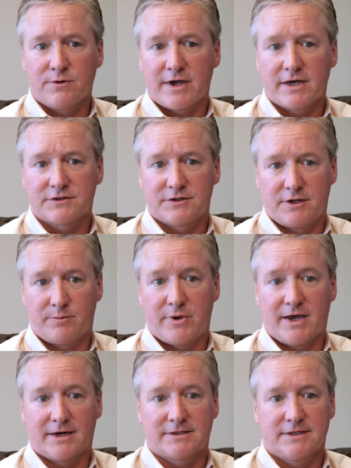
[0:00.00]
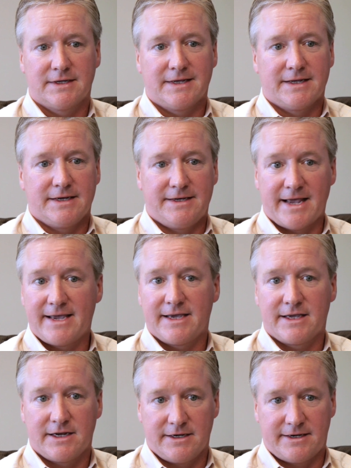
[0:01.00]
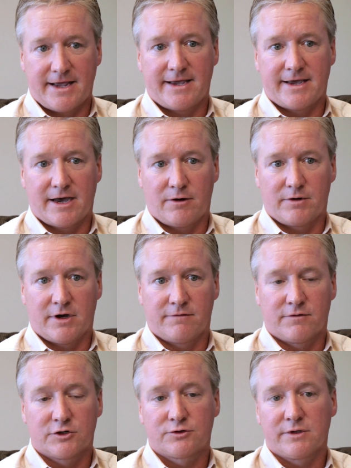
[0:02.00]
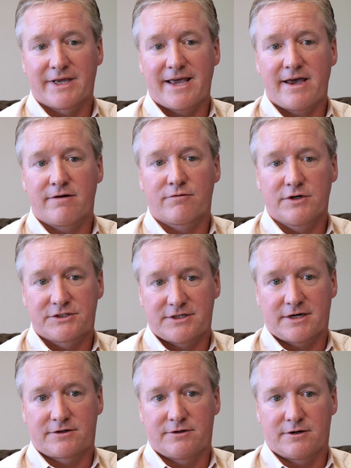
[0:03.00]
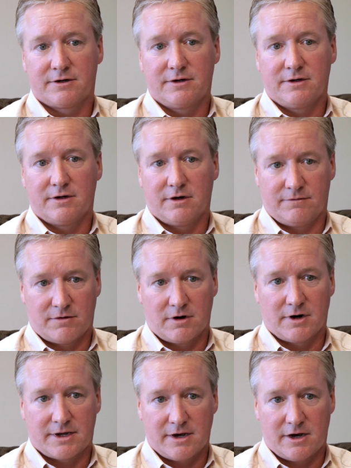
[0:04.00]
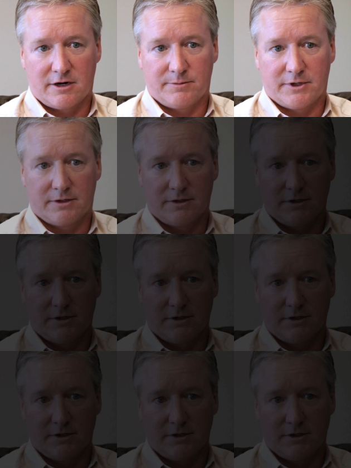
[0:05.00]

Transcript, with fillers: has an impact day in and day out on virtually every sector of our economy.